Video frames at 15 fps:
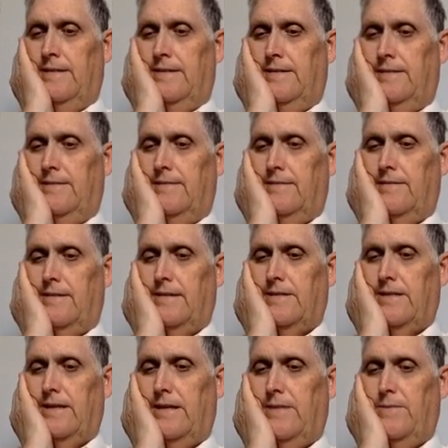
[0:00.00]
oh gosh,
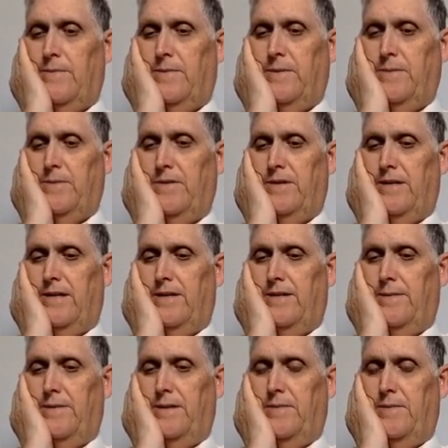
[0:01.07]
I can't remember now
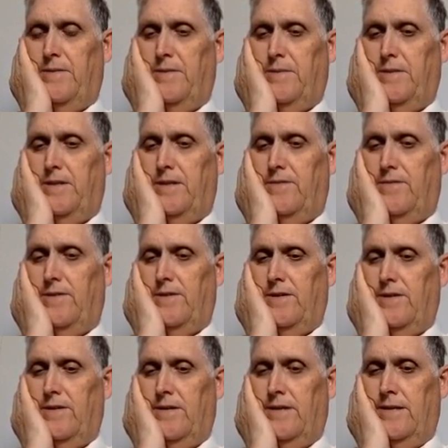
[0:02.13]
how many people live
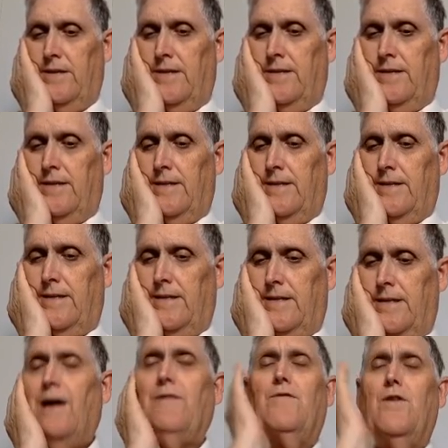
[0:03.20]
there. Uh,
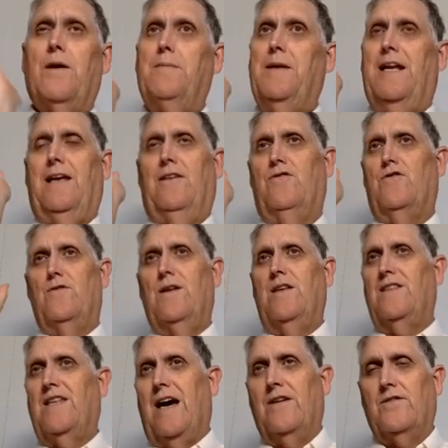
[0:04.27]
not very many,
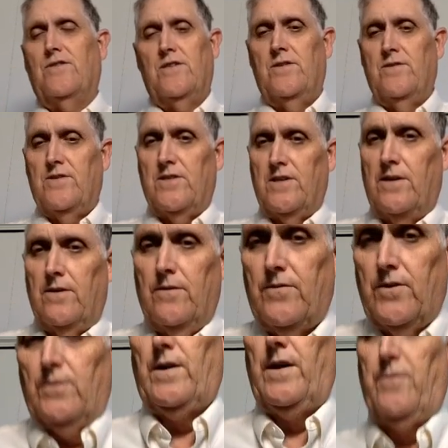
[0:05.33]
30,000 or so,
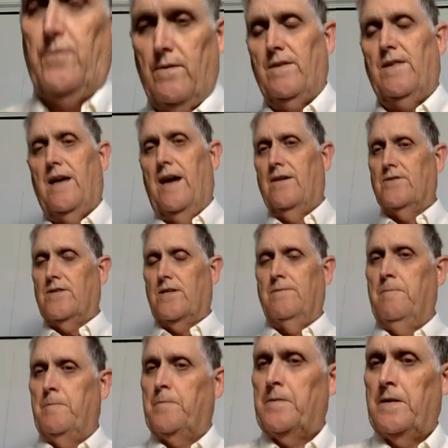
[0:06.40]
33,000.
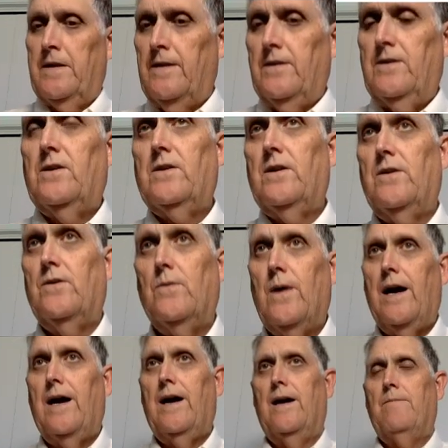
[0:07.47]
You go to
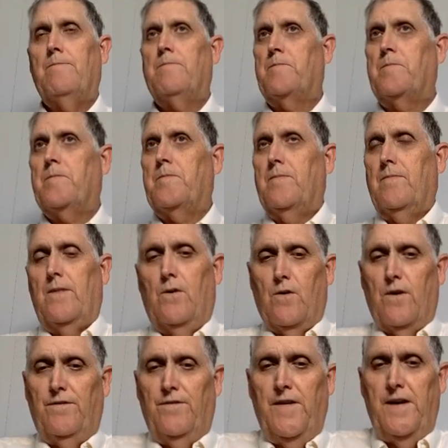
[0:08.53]
um,
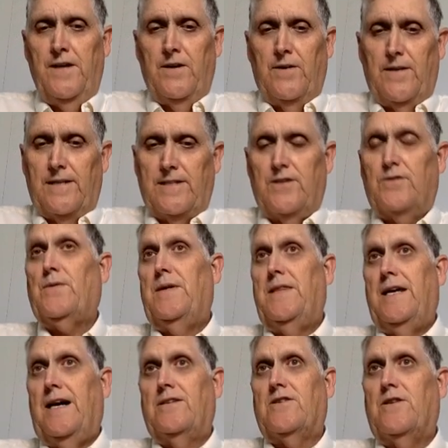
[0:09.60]
Orofino, that's
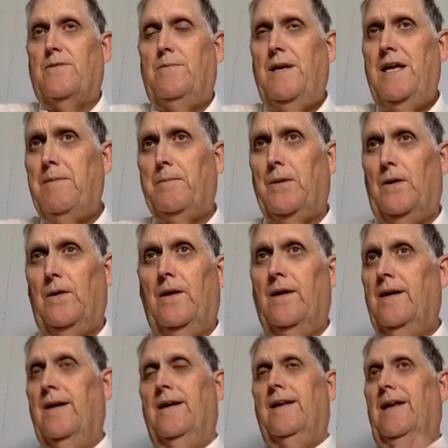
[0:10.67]
3,000 people.
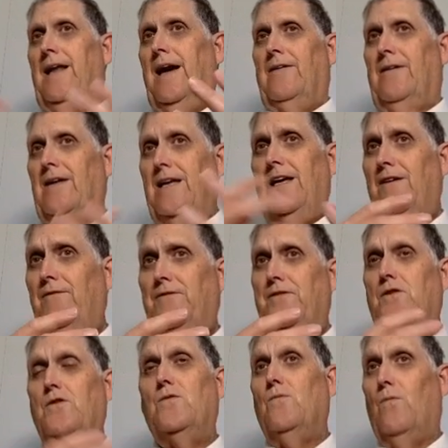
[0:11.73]
Now, if
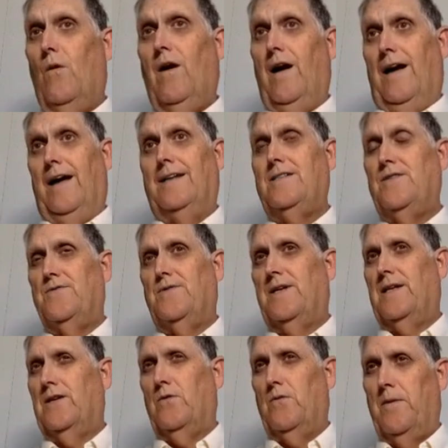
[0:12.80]
you want, you
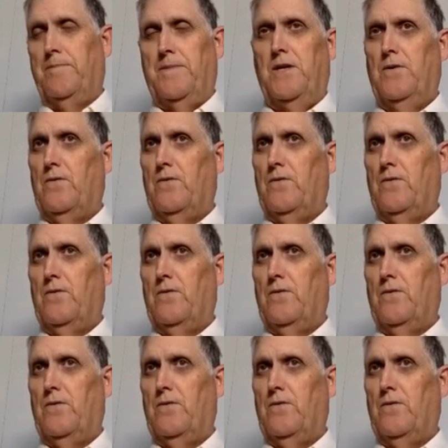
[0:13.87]
can go up the